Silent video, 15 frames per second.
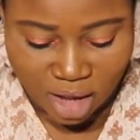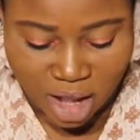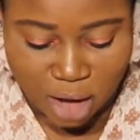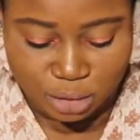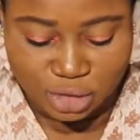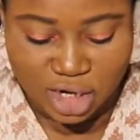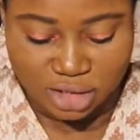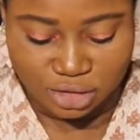
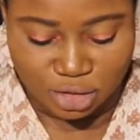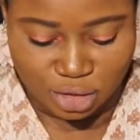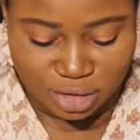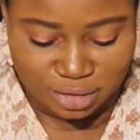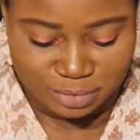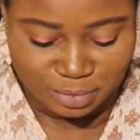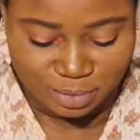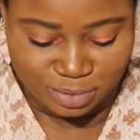I'll try and
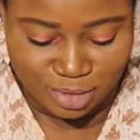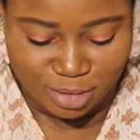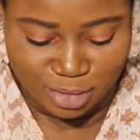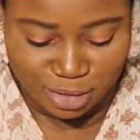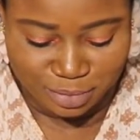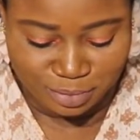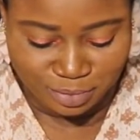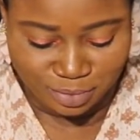talk.
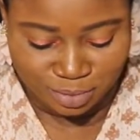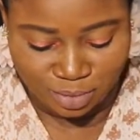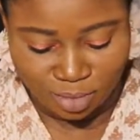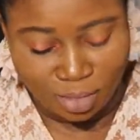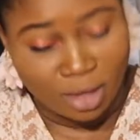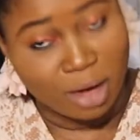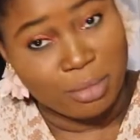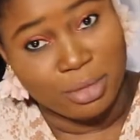But,
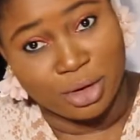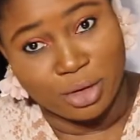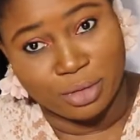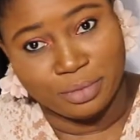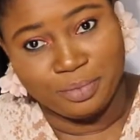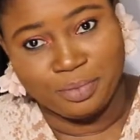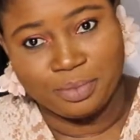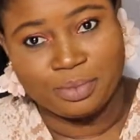because,
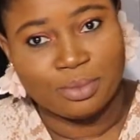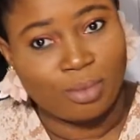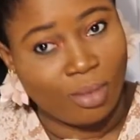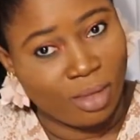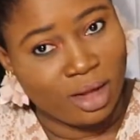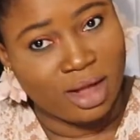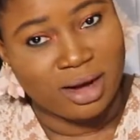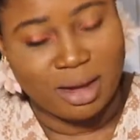
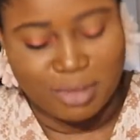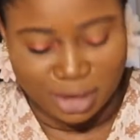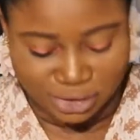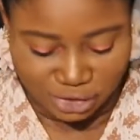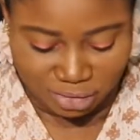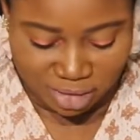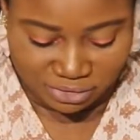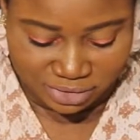let me
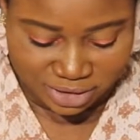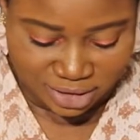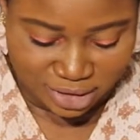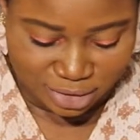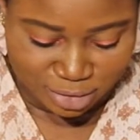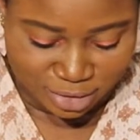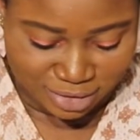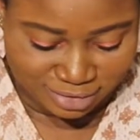enjoy my fish a
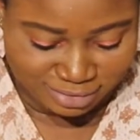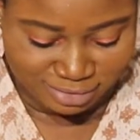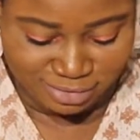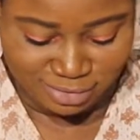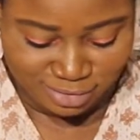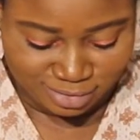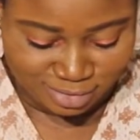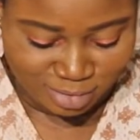little bit.
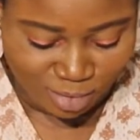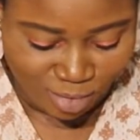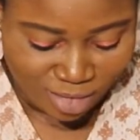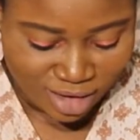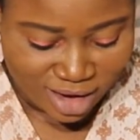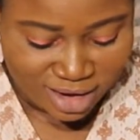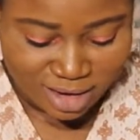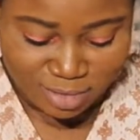
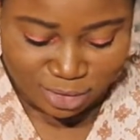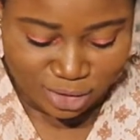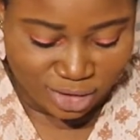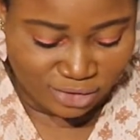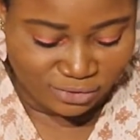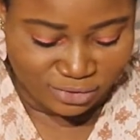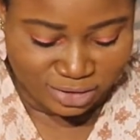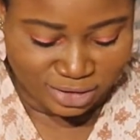Let me enjoy
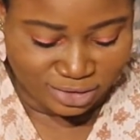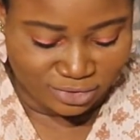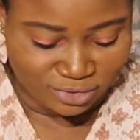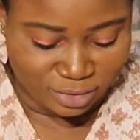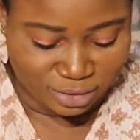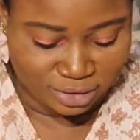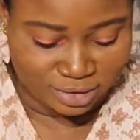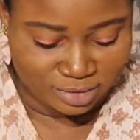this fish
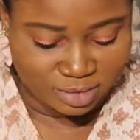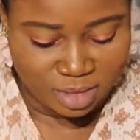first.